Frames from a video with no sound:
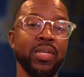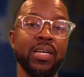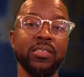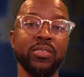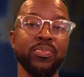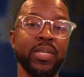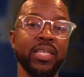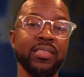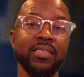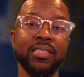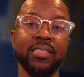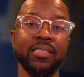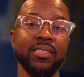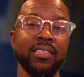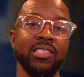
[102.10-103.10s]
I was about
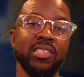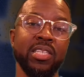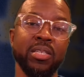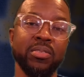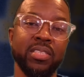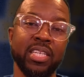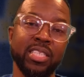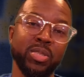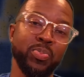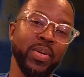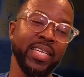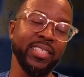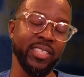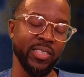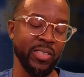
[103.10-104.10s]
to, touch
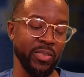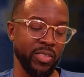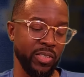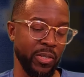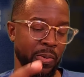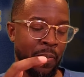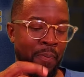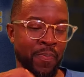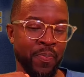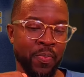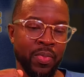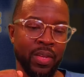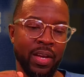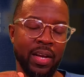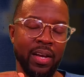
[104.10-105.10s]
base on. So,
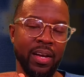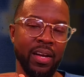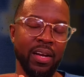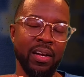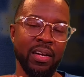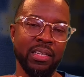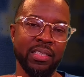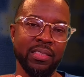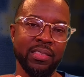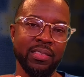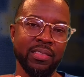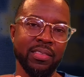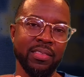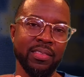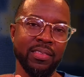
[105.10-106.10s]
uh,
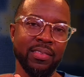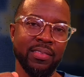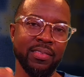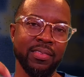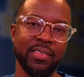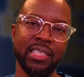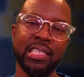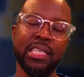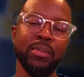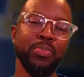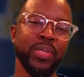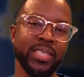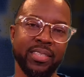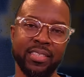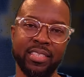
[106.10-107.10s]
the
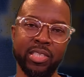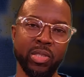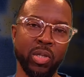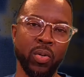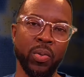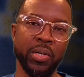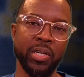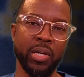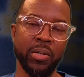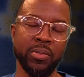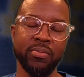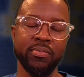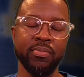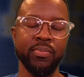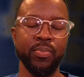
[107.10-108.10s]
Olympics still going
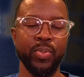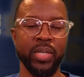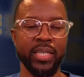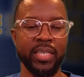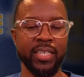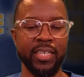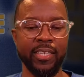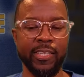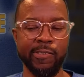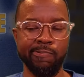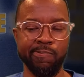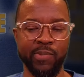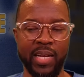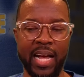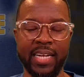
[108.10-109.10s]
on, but
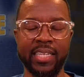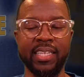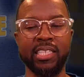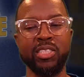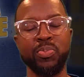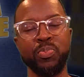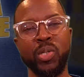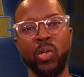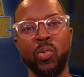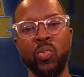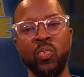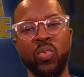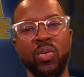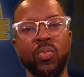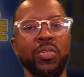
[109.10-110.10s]
I guess Mo,
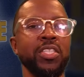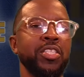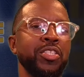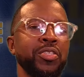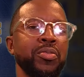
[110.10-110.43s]
what